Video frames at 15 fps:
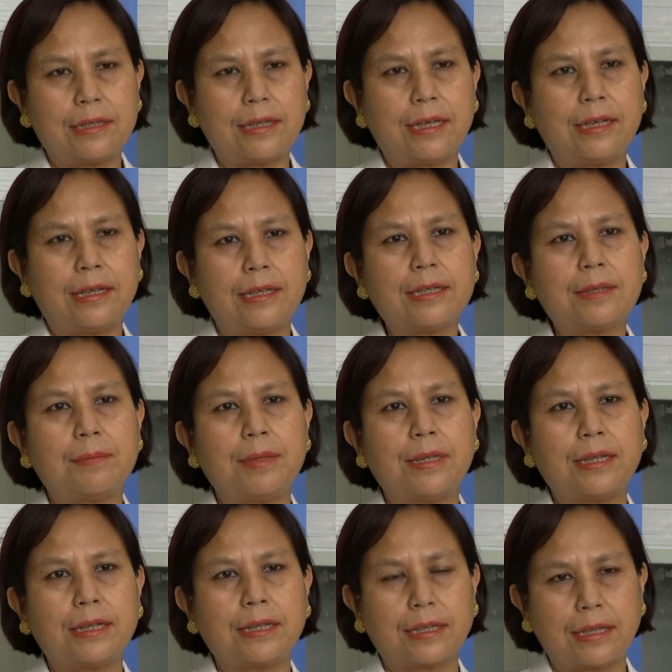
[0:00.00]
day is
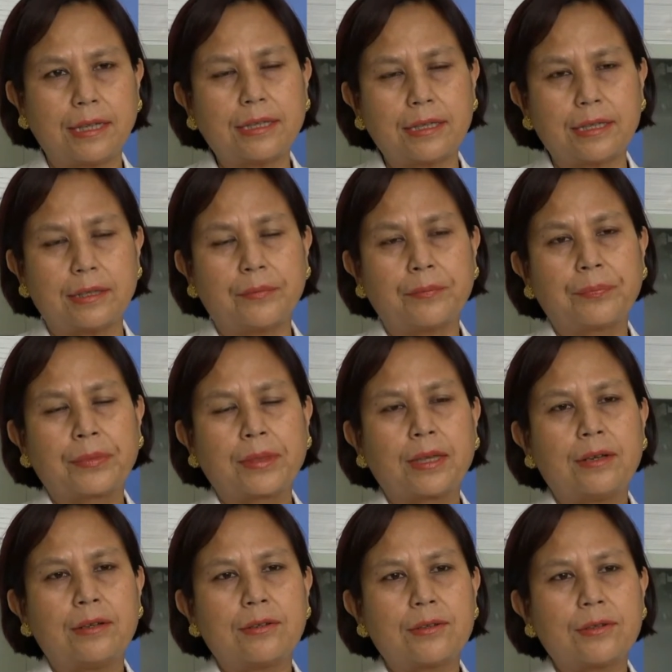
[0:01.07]
being created.
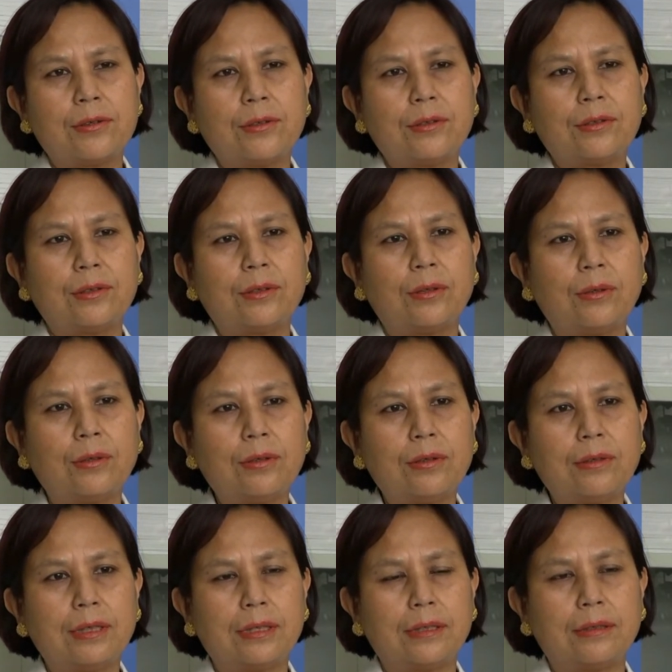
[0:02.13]
So the
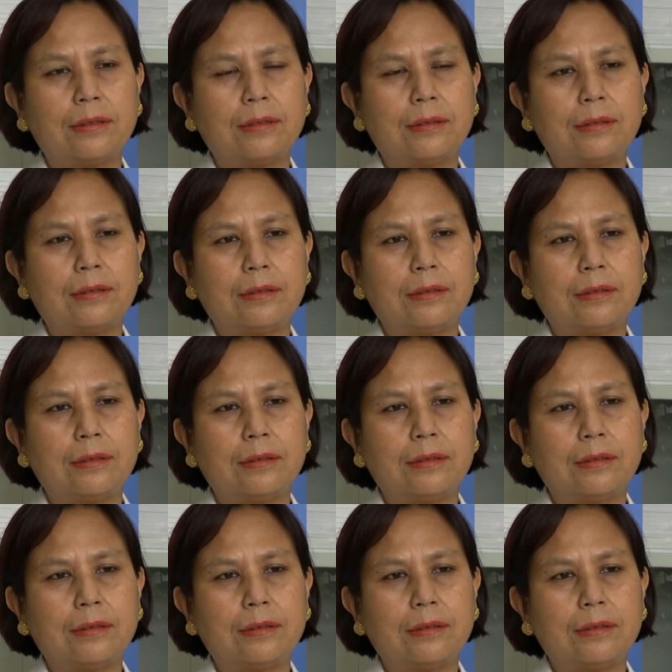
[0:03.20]
whole